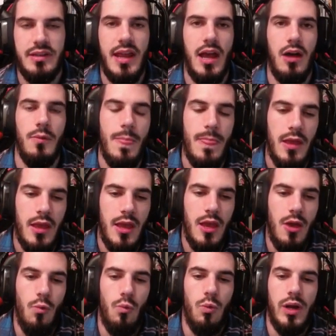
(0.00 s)
Now,
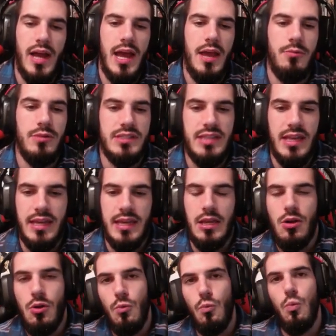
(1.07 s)
what I was thinking,